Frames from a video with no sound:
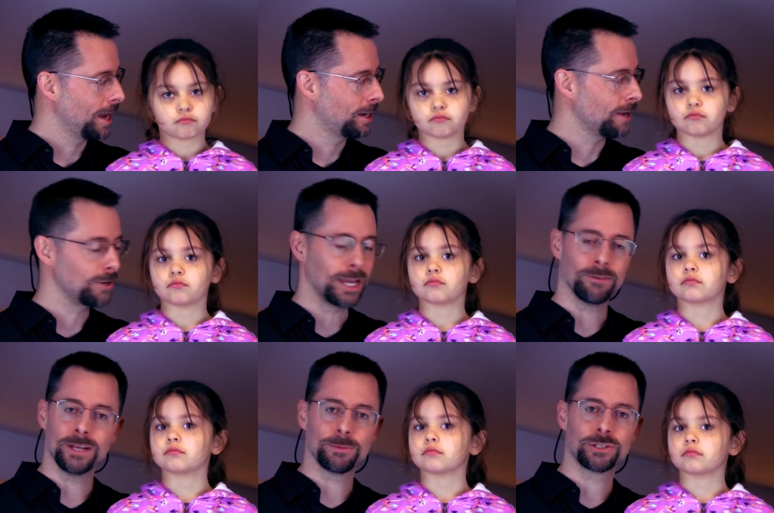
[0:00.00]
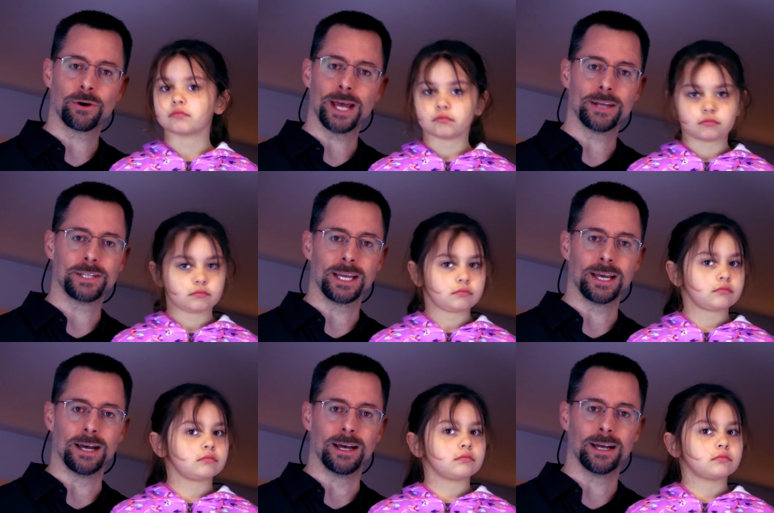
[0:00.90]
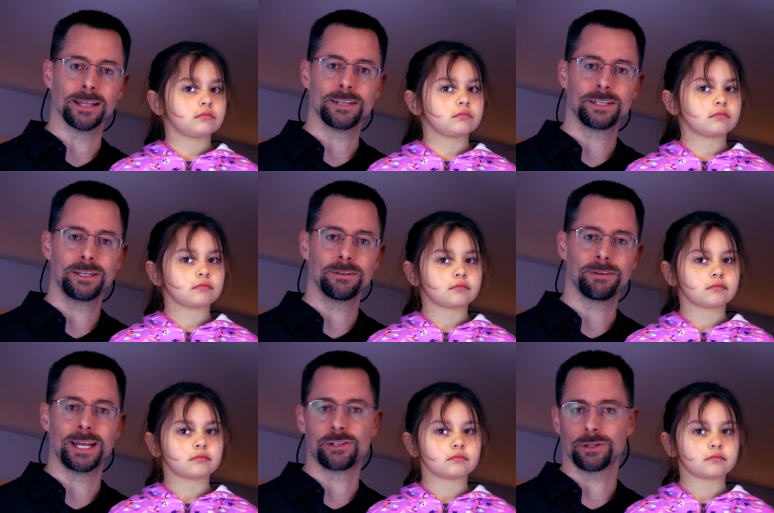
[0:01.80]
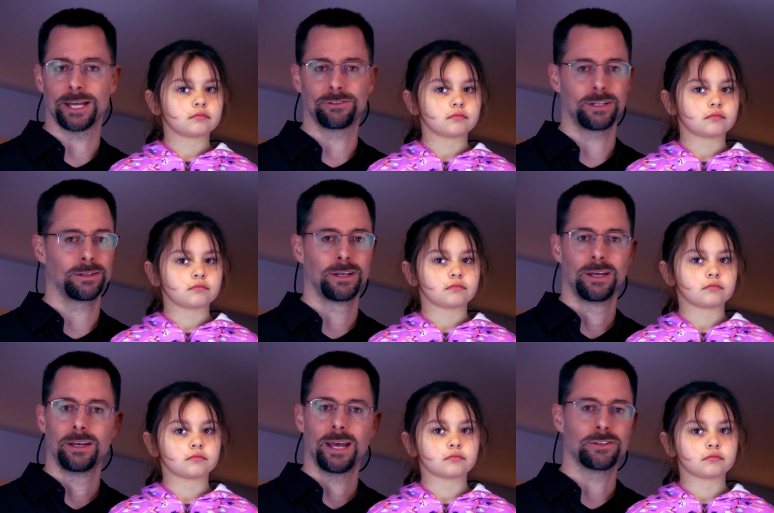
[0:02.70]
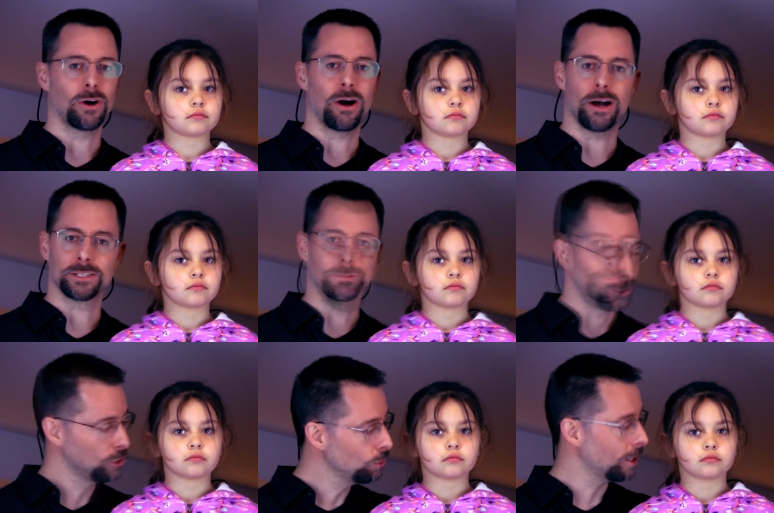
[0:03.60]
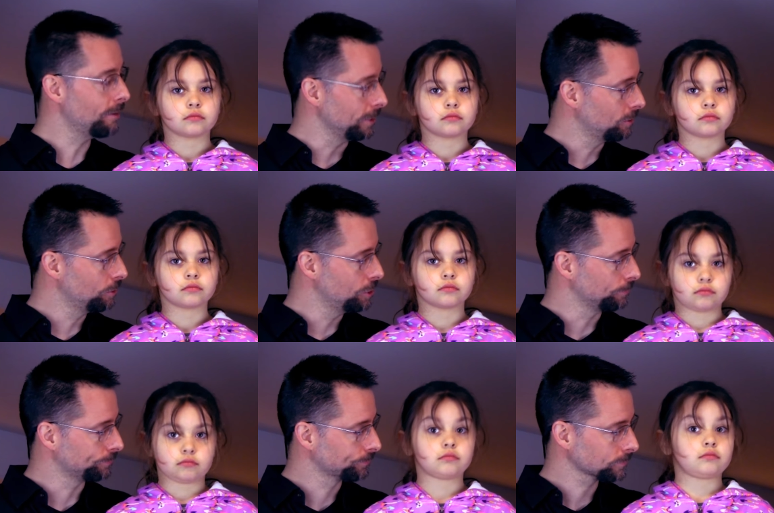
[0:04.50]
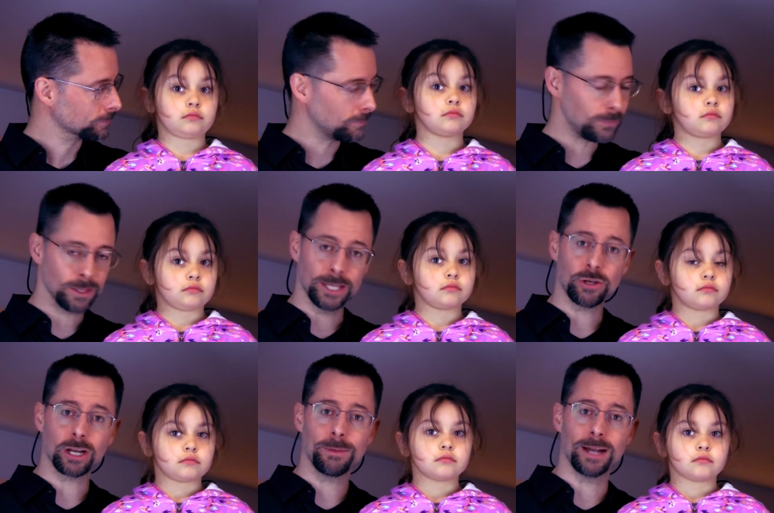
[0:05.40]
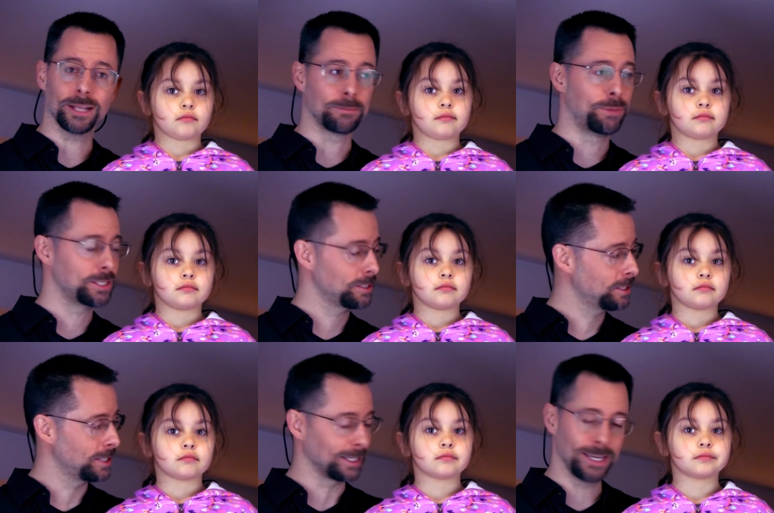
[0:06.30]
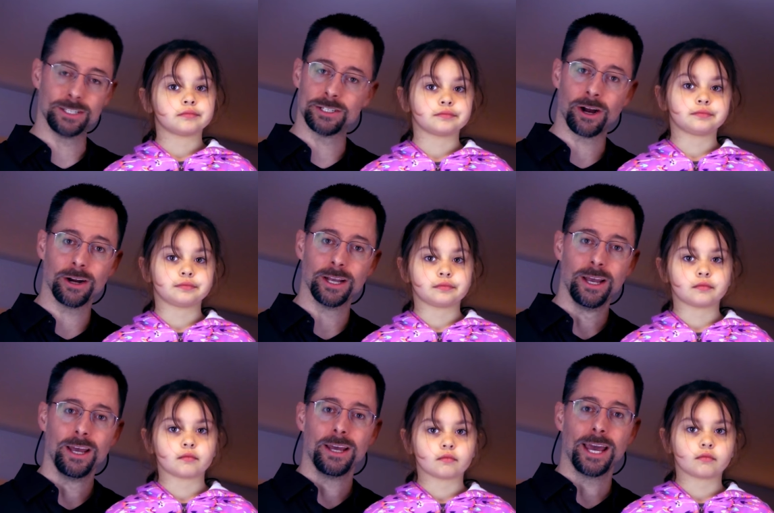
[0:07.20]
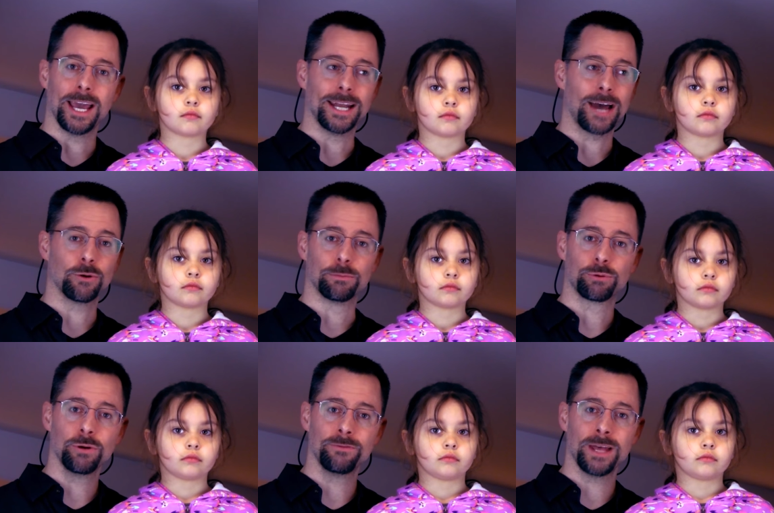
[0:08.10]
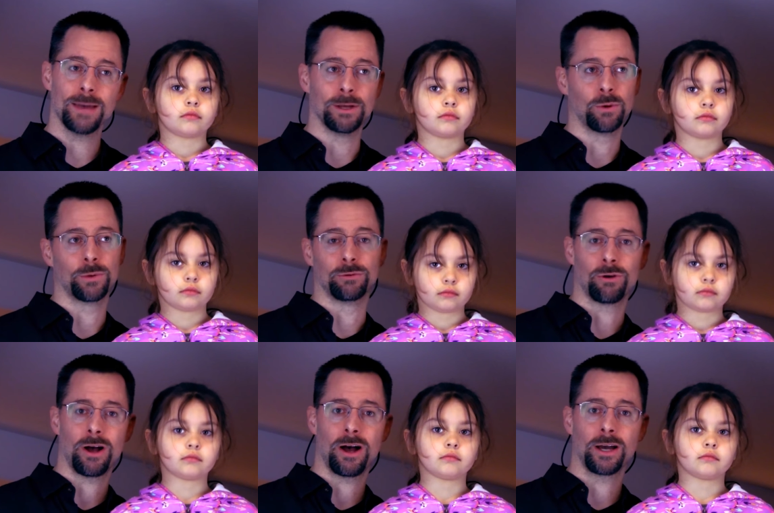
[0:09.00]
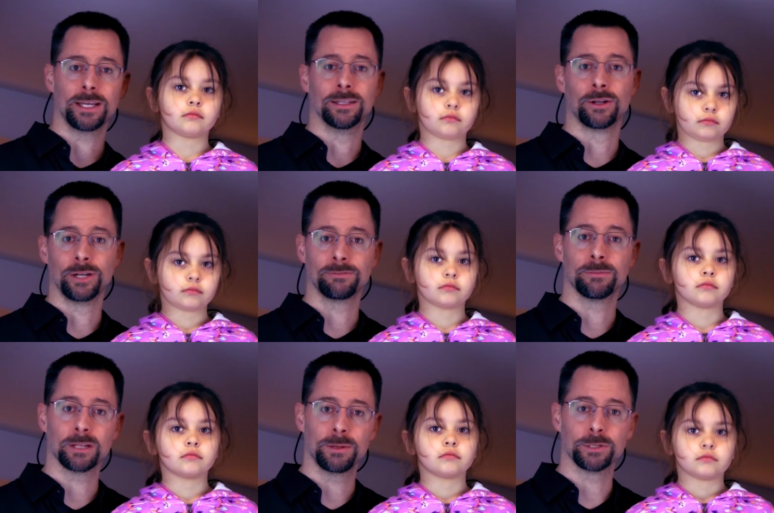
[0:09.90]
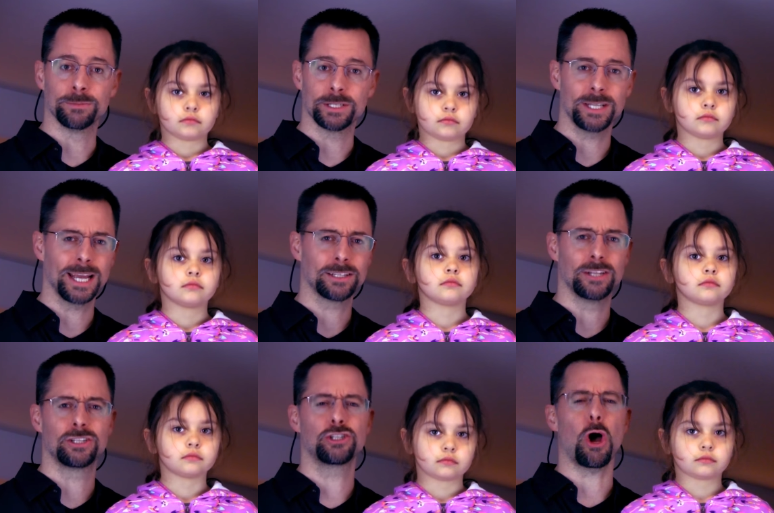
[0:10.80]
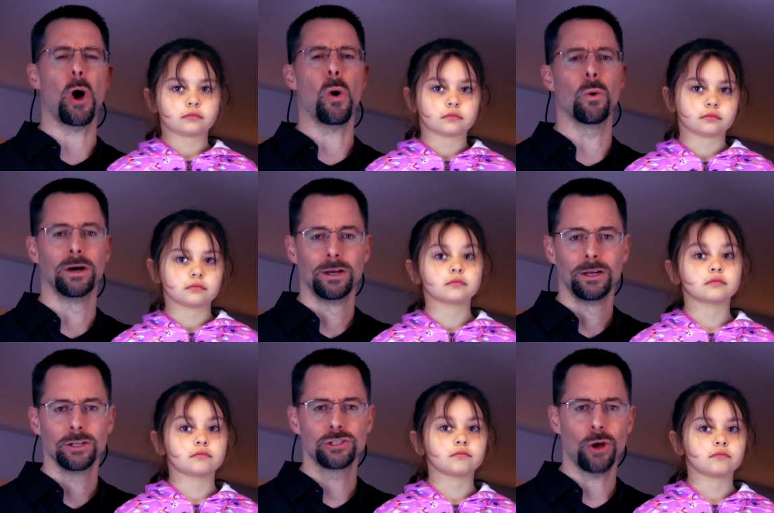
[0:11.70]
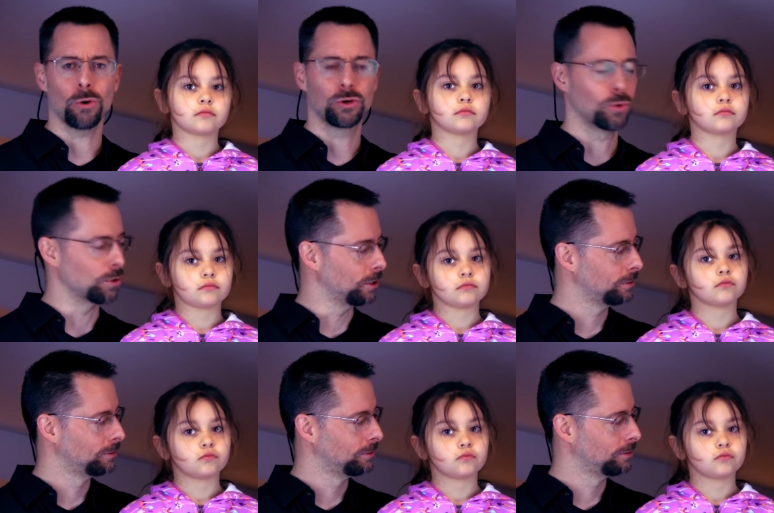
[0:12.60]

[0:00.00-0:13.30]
Speaker 1: And every every episode has a, uh, a lesson, a financial lesson. It's awesome. You love it, don't you? They talk about like businesses that kids start and how to improve them and what went wrong and learning from other people's mistakes. It's so, so cool.